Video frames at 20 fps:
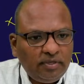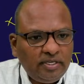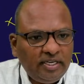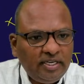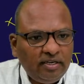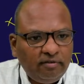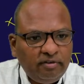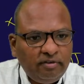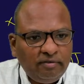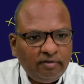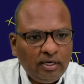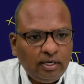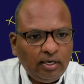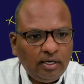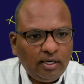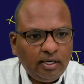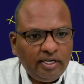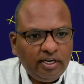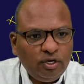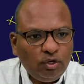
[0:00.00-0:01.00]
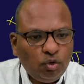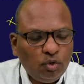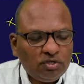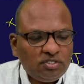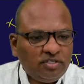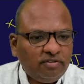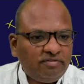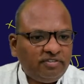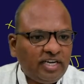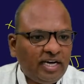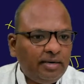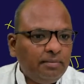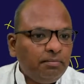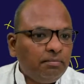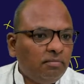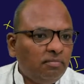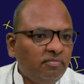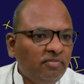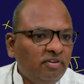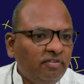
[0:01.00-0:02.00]
We will, in course of
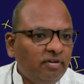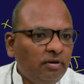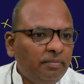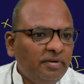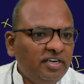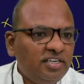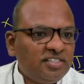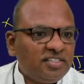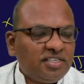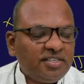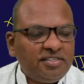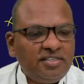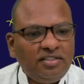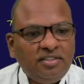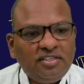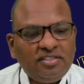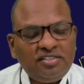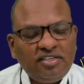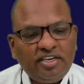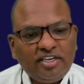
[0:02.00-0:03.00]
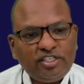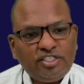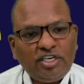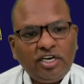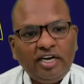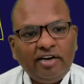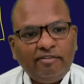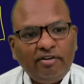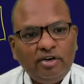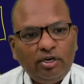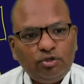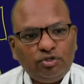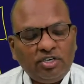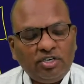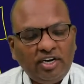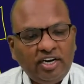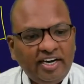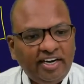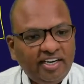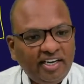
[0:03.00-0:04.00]
time, we will be discussing this Industrial Revolution
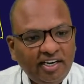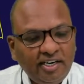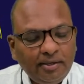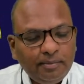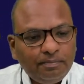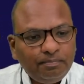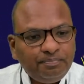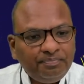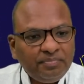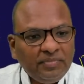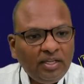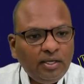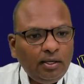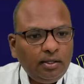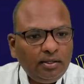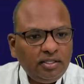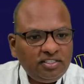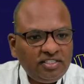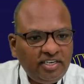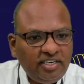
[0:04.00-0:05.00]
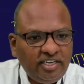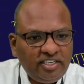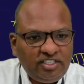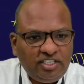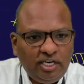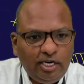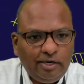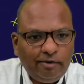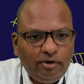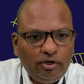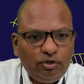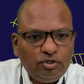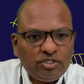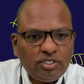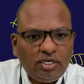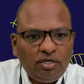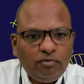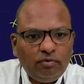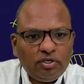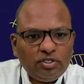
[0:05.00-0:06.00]
later. This Industrial
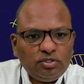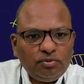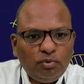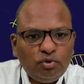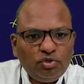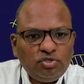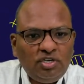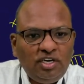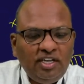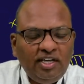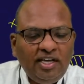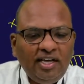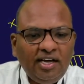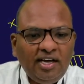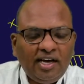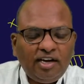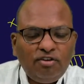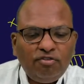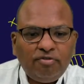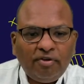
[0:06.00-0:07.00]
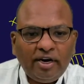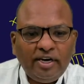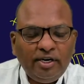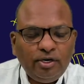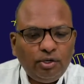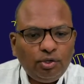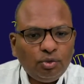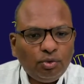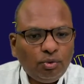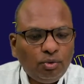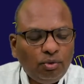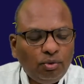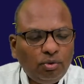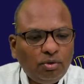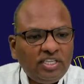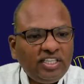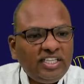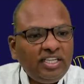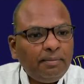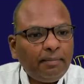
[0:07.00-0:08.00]
Revolution was mostly confined to
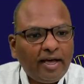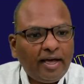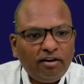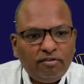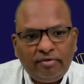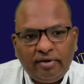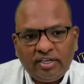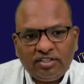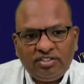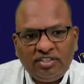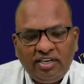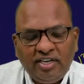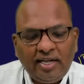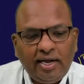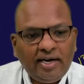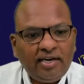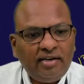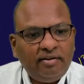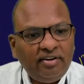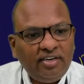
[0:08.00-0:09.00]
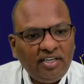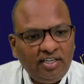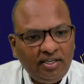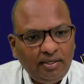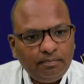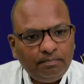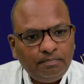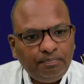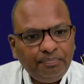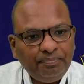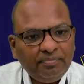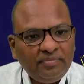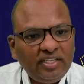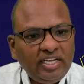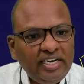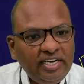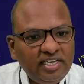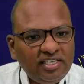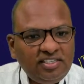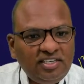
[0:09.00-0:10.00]
the manufacturing activity. The
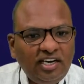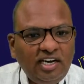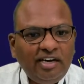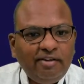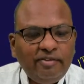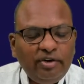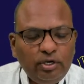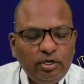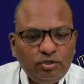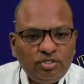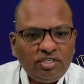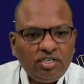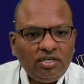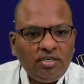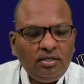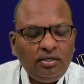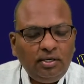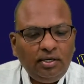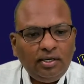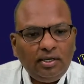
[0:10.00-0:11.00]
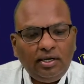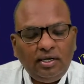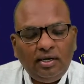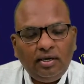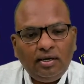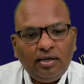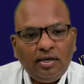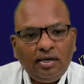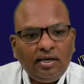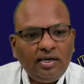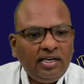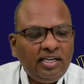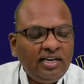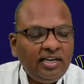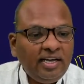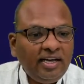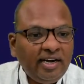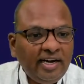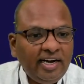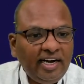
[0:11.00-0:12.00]
Industrial Revolution in a
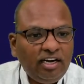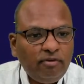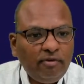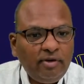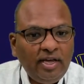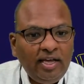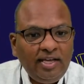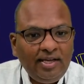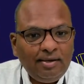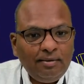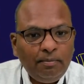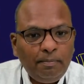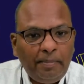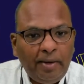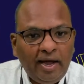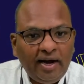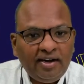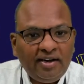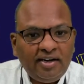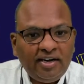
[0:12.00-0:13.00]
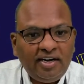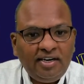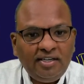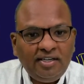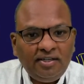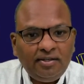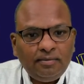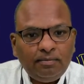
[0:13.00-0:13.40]
great way impacted